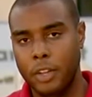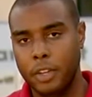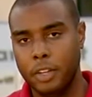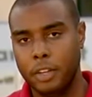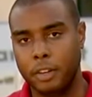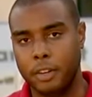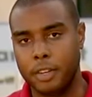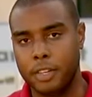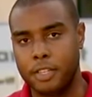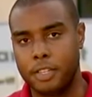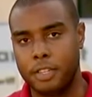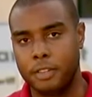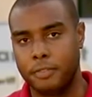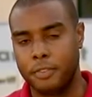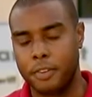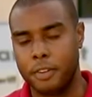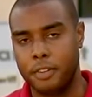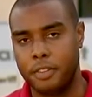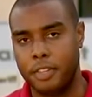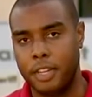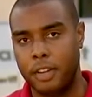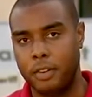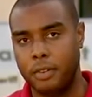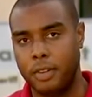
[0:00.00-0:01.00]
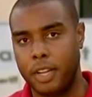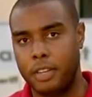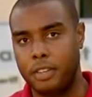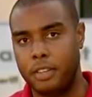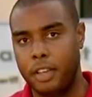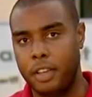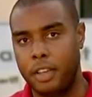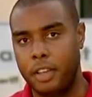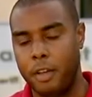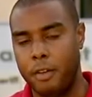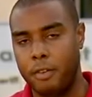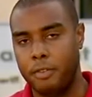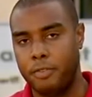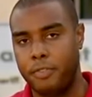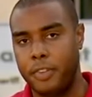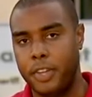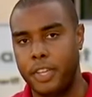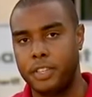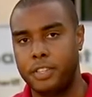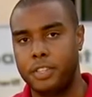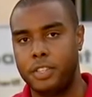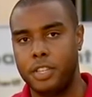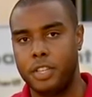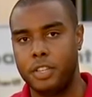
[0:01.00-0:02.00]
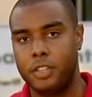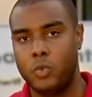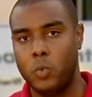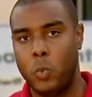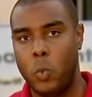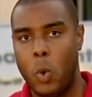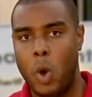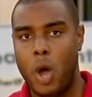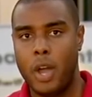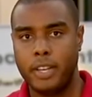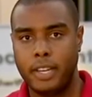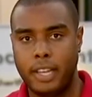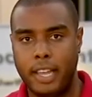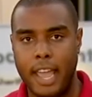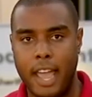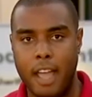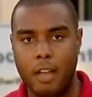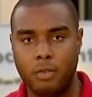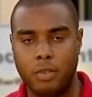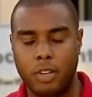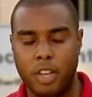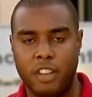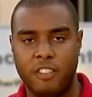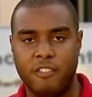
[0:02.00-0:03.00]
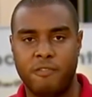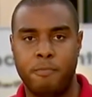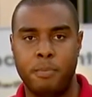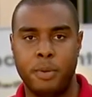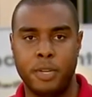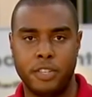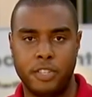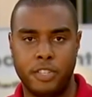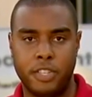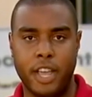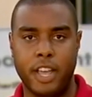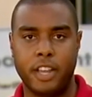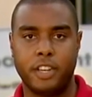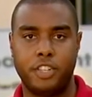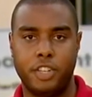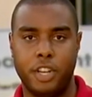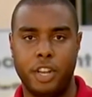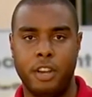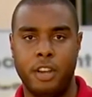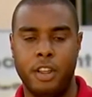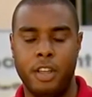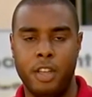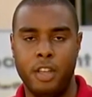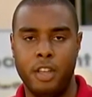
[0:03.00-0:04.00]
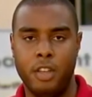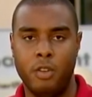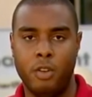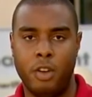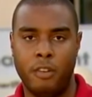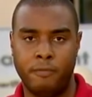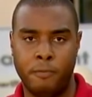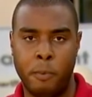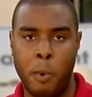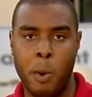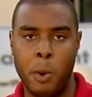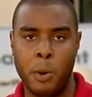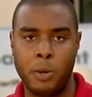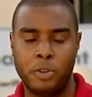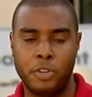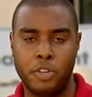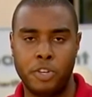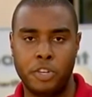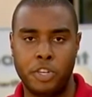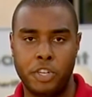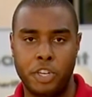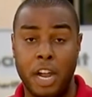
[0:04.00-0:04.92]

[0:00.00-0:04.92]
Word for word: Christopher Delgadillo faces one count of possession of porn,